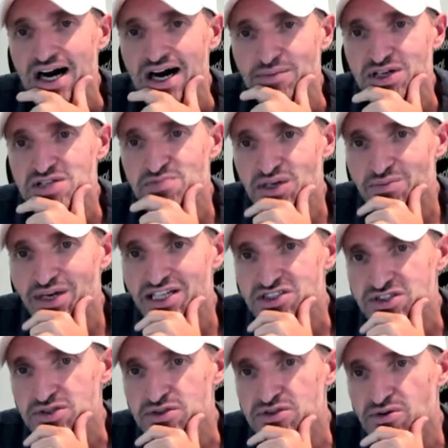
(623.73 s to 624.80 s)
uh, but it's been about
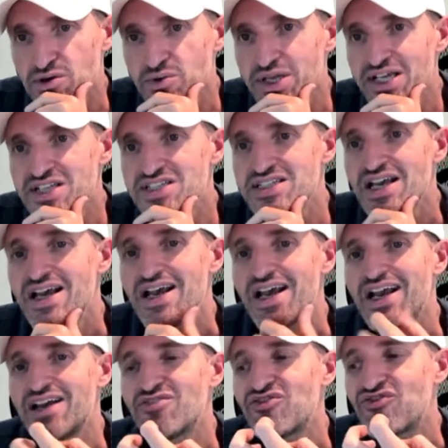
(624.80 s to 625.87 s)
two three weeks
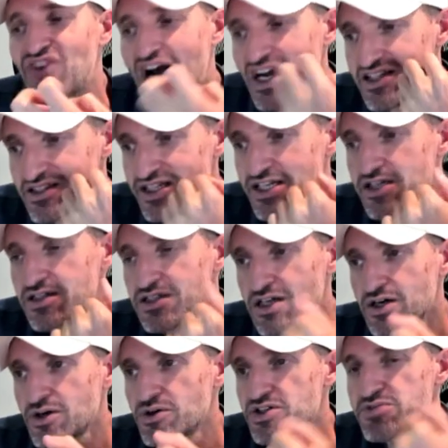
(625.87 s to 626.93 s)
it finally
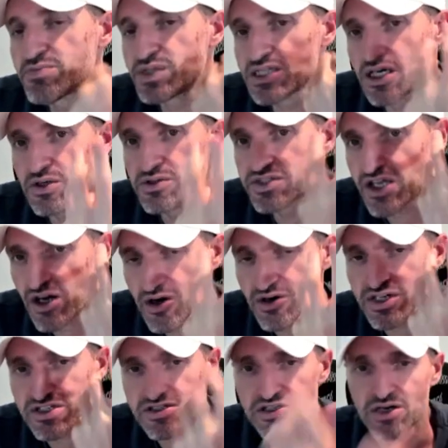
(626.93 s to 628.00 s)
closed below the
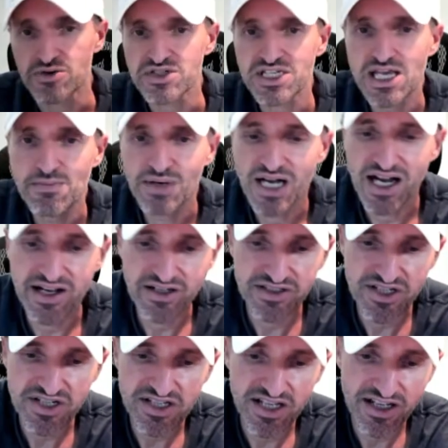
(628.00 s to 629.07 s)
earnings lows. Keep an eye
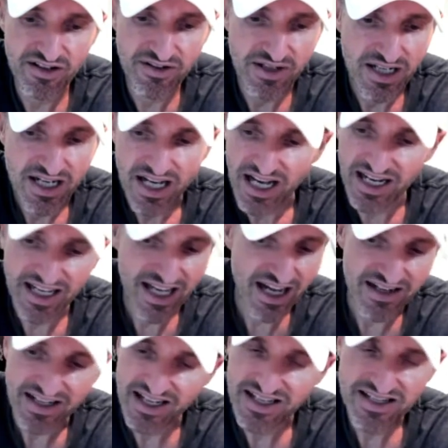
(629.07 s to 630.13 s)
on this thing. And
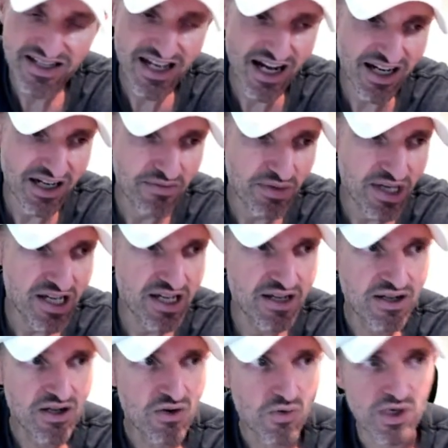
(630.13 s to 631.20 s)
again, it's not going to
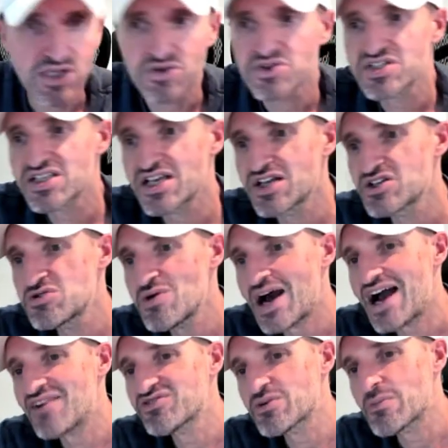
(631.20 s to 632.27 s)
be one of those things you
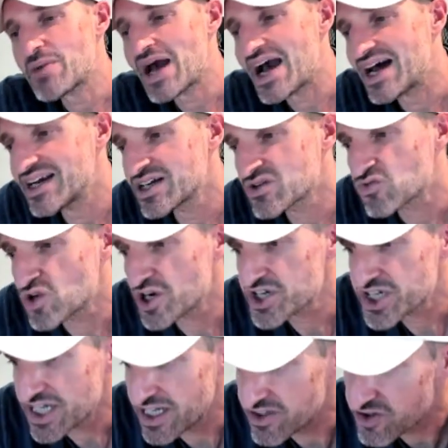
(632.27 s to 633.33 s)
have to panic
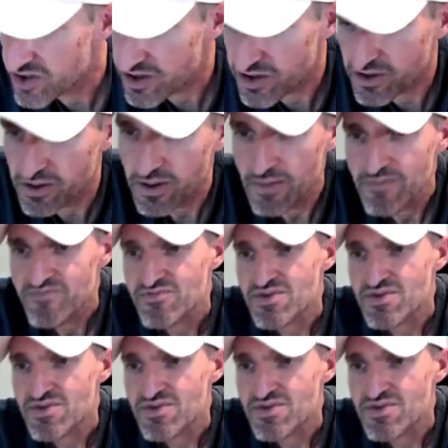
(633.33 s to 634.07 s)
rush into,